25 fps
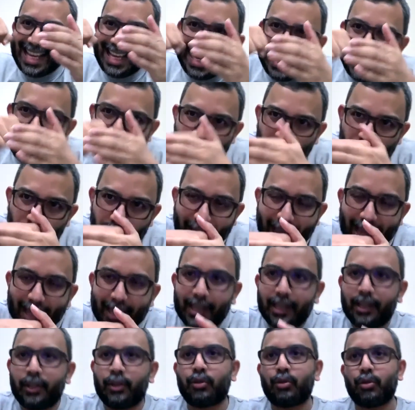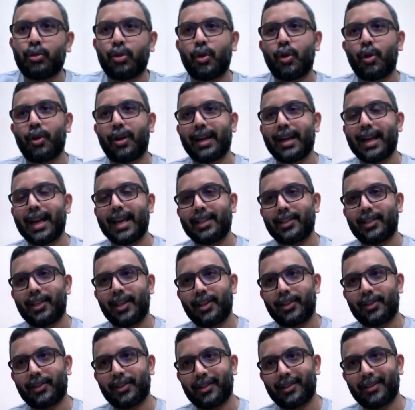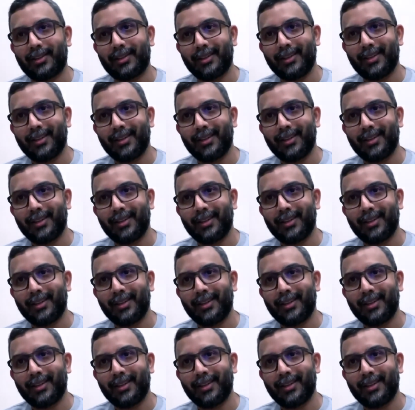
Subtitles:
inject into your organization.